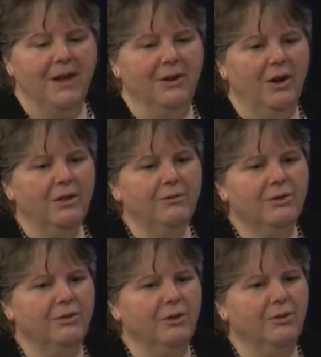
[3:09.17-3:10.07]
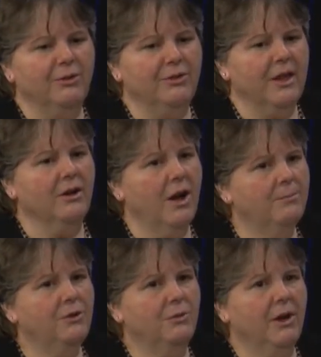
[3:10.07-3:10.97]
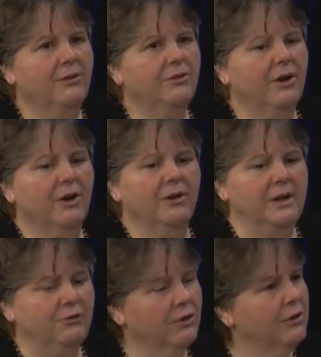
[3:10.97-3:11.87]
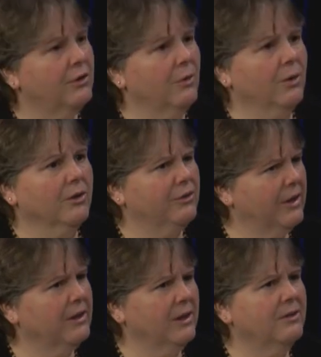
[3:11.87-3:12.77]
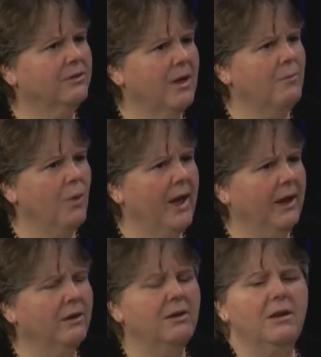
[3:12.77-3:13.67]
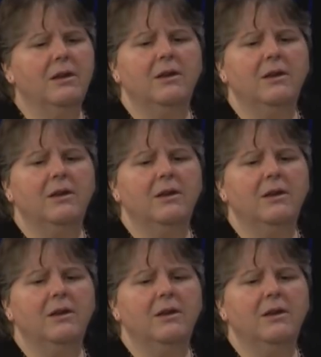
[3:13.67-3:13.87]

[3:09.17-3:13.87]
And all of the turtles that come to us are injured or sick in some way. Mm-hmm.